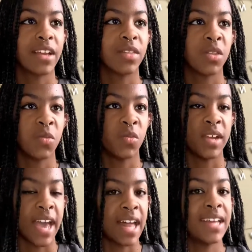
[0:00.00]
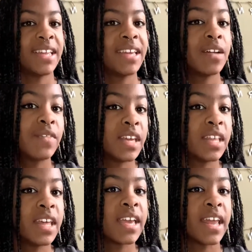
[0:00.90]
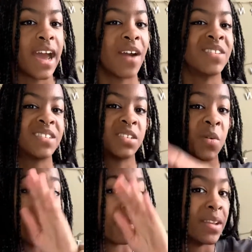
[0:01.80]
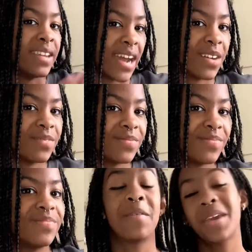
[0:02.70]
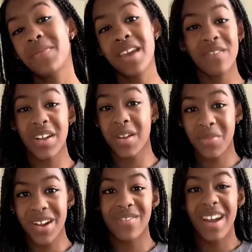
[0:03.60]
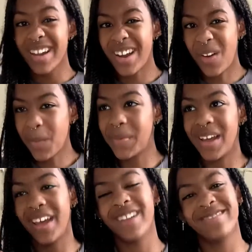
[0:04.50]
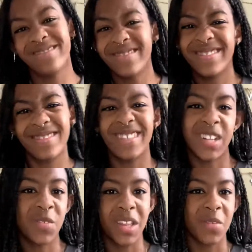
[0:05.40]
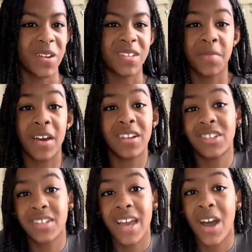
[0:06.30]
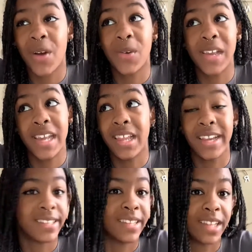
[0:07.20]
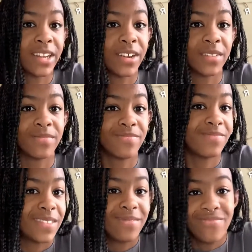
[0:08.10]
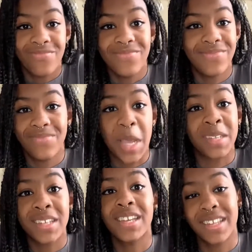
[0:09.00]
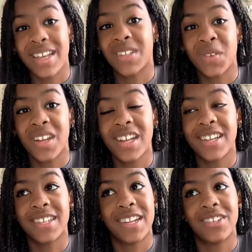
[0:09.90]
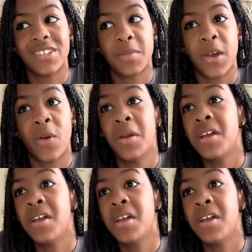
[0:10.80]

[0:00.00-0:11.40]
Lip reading: the reality of healing and how it's so up and down. I'm keeping it very brief, I know, but that's really what it's about. It's just how healing isn't linear. Basically that's what it is, and it's just about